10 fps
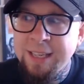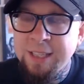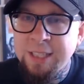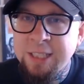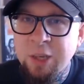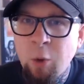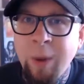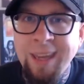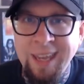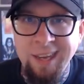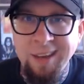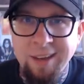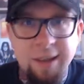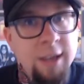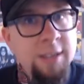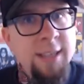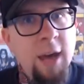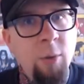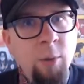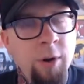squicky. Is
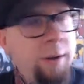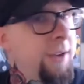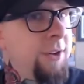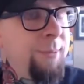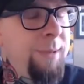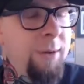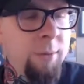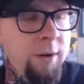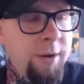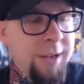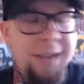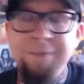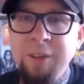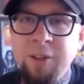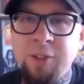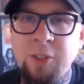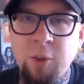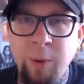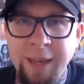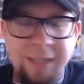that a word? It could be a word. It feels
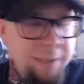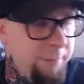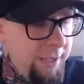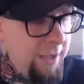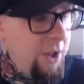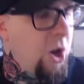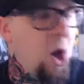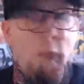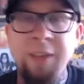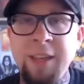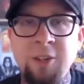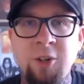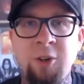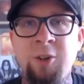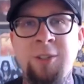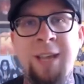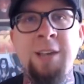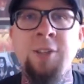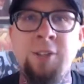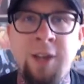squicky to me. All the internals,
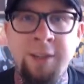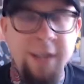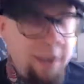as you saw in the